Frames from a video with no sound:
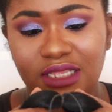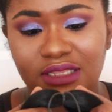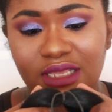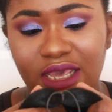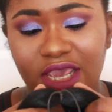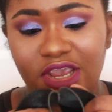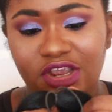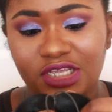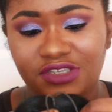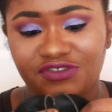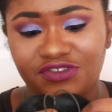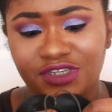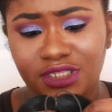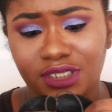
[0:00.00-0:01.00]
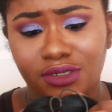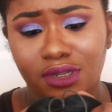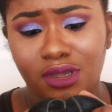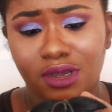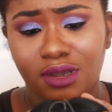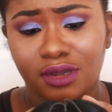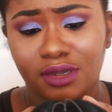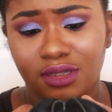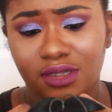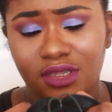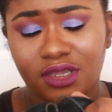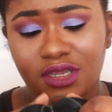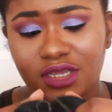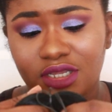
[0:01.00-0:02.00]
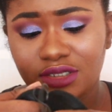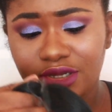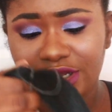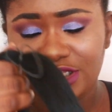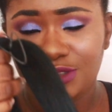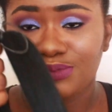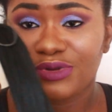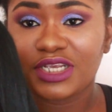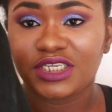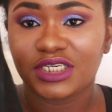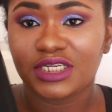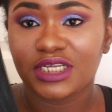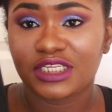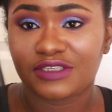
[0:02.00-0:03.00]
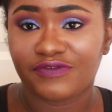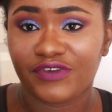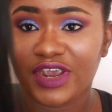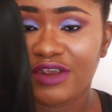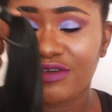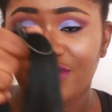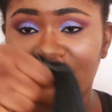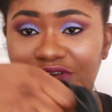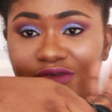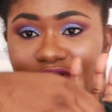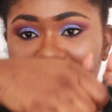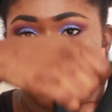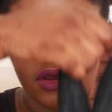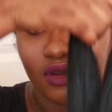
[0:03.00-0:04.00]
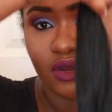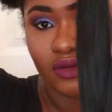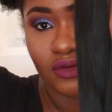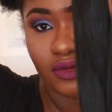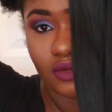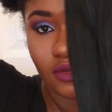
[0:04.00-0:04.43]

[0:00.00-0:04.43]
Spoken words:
that the hair is really long. Expression is very, very long.